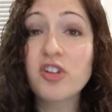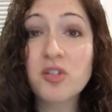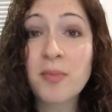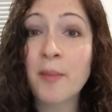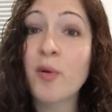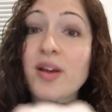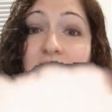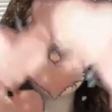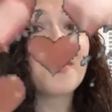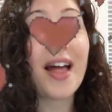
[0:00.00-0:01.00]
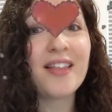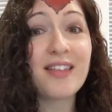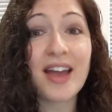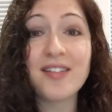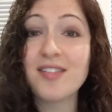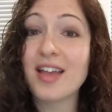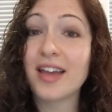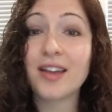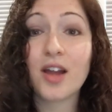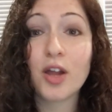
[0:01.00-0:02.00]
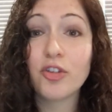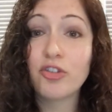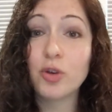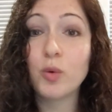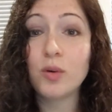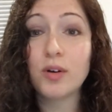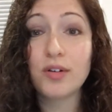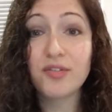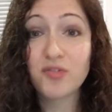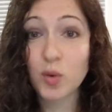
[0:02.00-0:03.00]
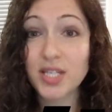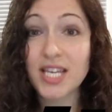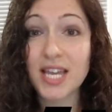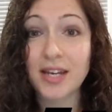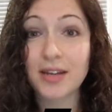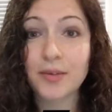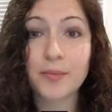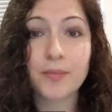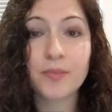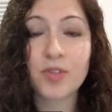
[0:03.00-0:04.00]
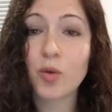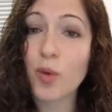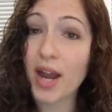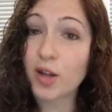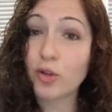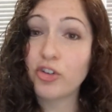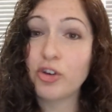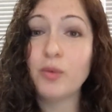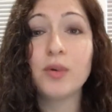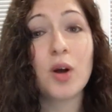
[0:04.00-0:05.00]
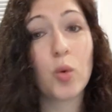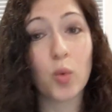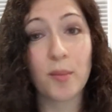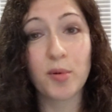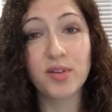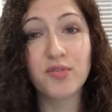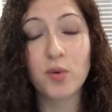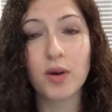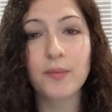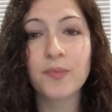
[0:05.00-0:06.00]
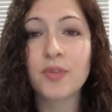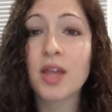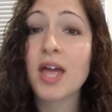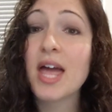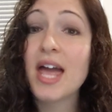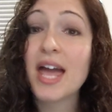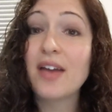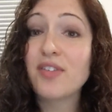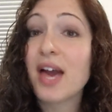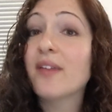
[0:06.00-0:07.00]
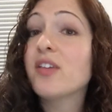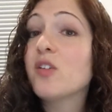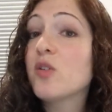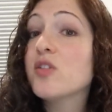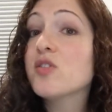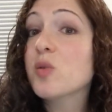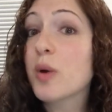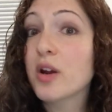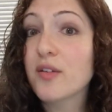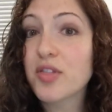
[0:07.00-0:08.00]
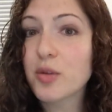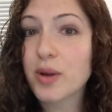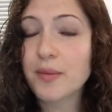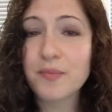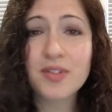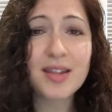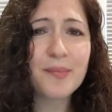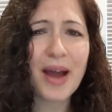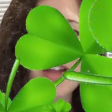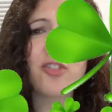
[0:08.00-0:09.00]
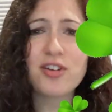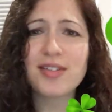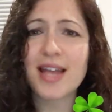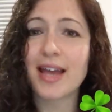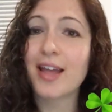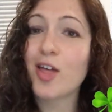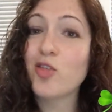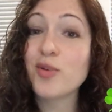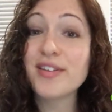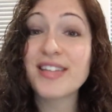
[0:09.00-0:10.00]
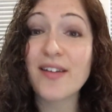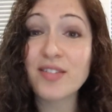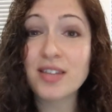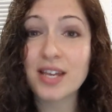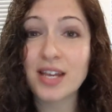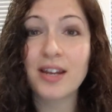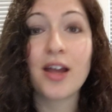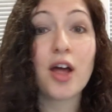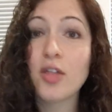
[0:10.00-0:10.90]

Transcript: just memorize Valentine's Day, two fourteen. Radical two, one point four. If you have to do the square root of three, Saint Patrick's Day, three seventeen.